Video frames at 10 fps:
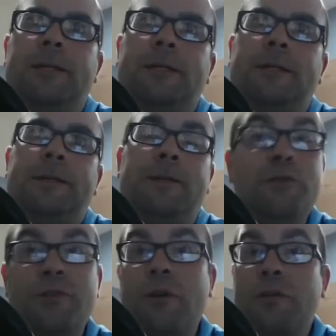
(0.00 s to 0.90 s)
Those
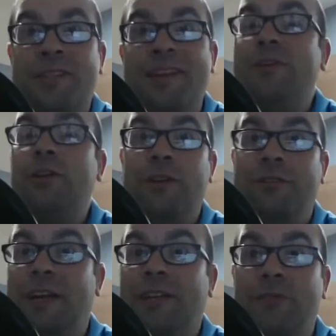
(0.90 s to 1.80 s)
are our 7
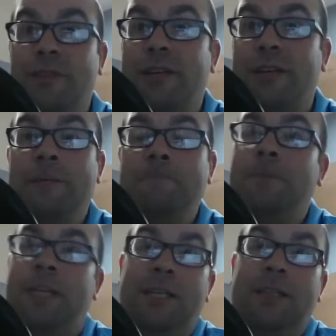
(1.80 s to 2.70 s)
artifacts for the deck,
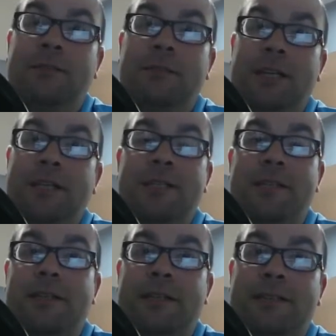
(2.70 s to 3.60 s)
and like I said,
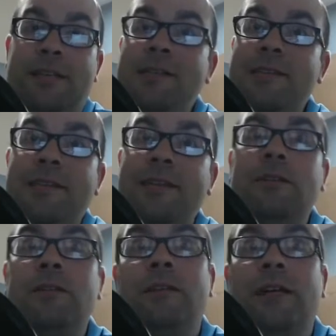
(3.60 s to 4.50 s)
in testing
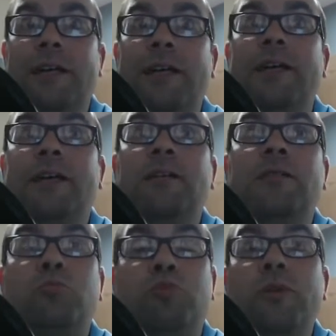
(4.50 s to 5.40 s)
I had
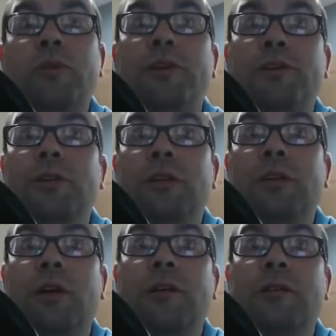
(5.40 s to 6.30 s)
pretty good
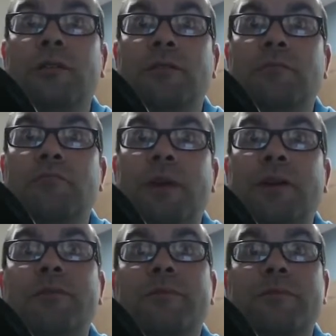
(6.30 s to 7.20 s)
luck.
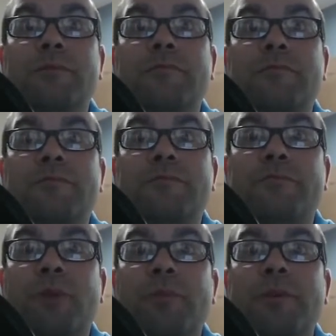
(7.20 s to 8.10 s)
About
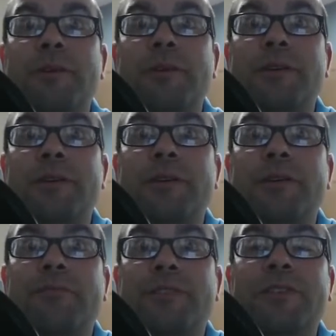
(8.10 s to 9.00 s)
probably
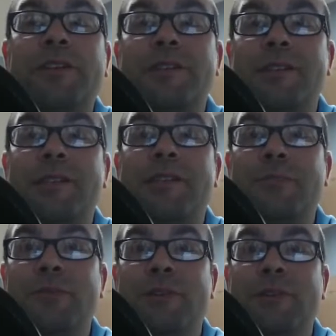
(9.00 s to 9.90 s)
50 to
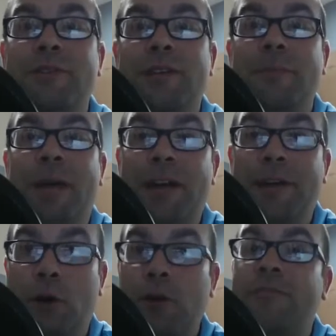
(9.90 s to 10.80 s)
60% of the time I had an
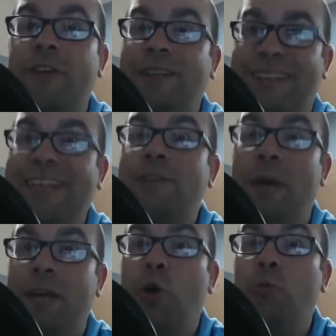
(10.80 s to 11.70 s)
artifact in
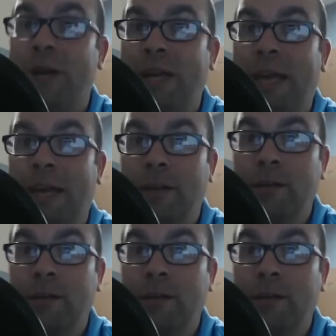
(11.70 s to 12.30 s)
my opening hand,